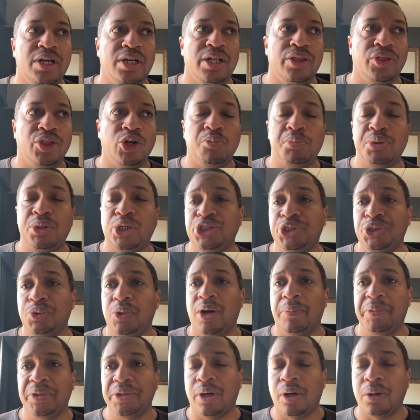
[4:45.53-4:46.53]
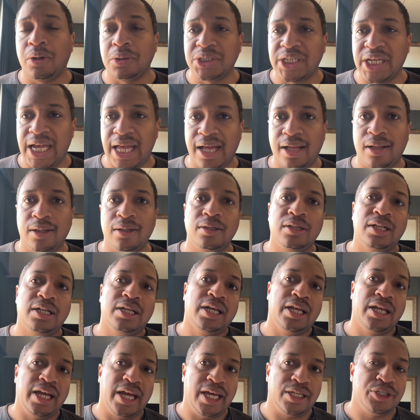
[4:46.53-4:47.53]
they'll put you up in a hotel
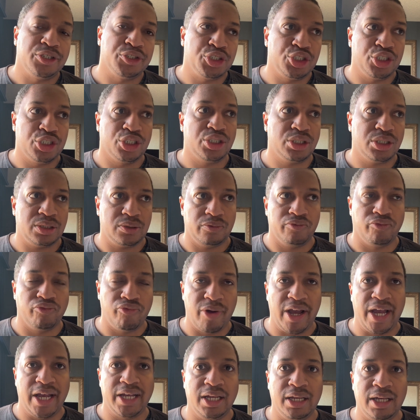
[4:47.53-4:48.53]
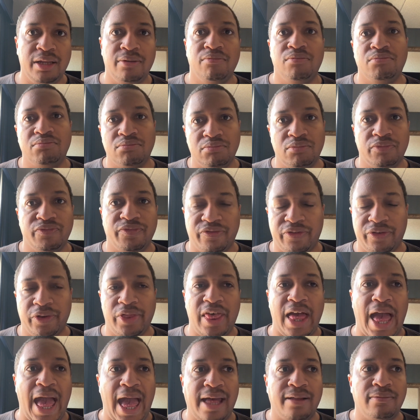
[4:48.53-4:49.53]
and you're just ready for
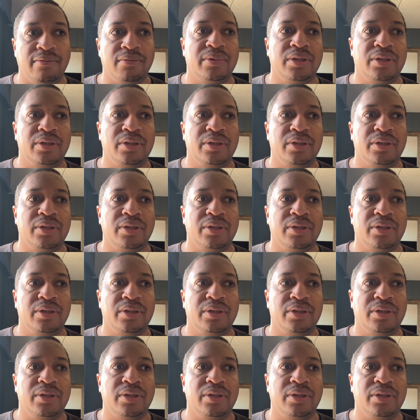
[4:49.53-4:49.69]
that.